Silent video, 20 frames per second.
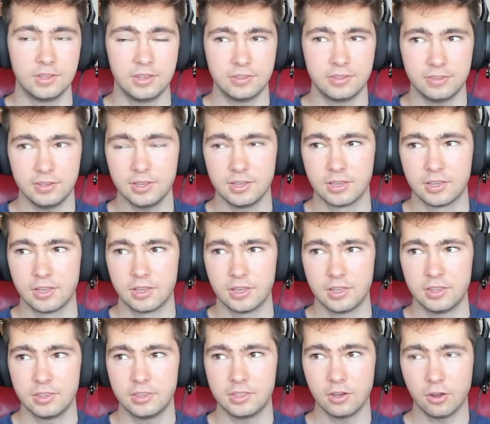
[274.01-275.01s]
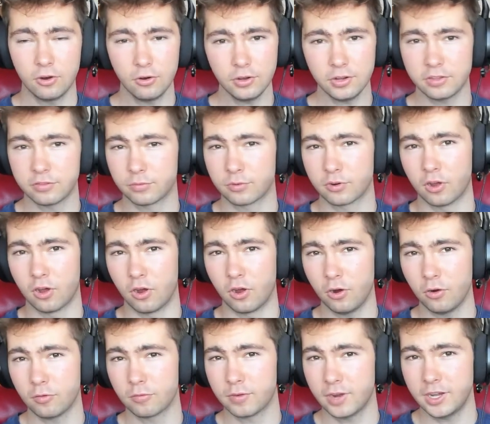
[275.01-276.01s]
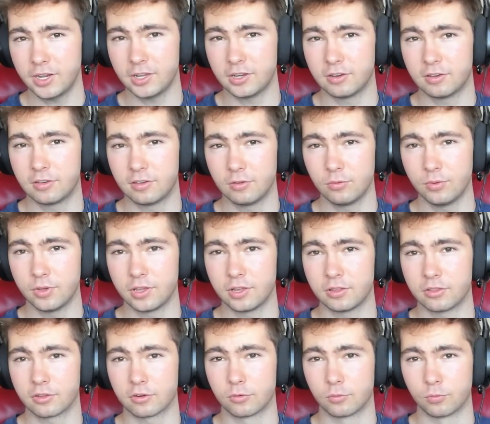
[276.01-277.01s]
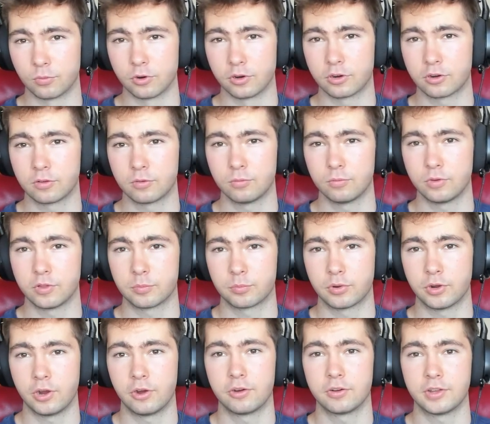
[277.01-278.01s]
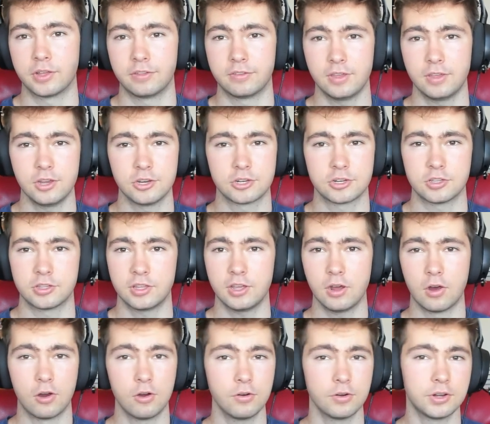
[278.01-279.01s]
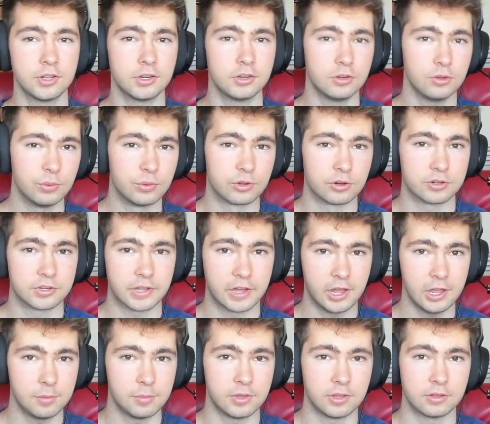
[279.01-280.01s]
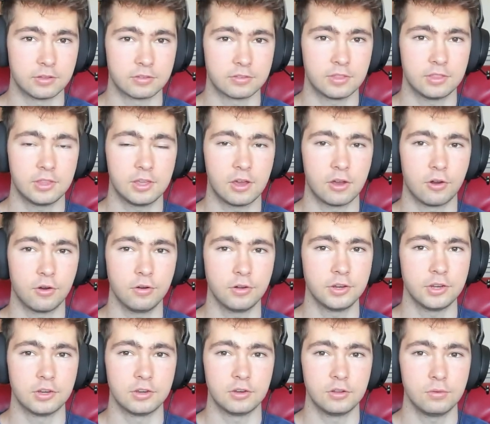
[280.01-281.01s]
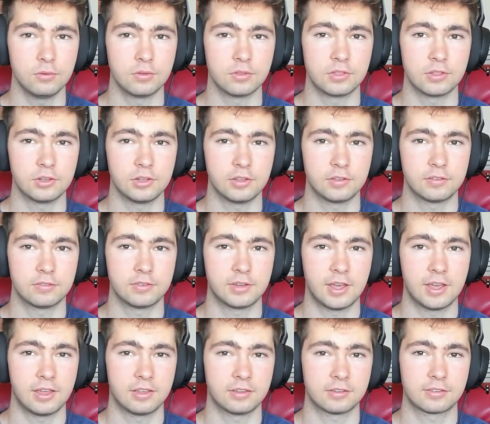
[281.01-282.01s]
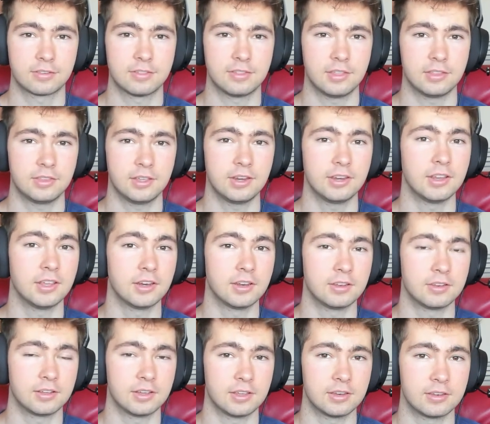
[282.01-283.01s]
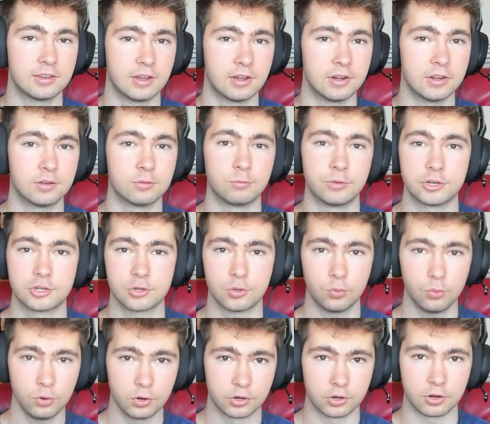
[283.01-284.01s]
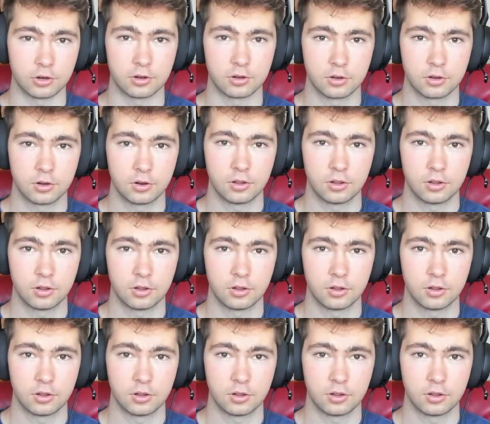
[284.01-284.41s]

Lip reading: You see, the artists were already doing their work with prioritization. They already knew their timings, and they already knew the list of tasks that they needed to get done in which order.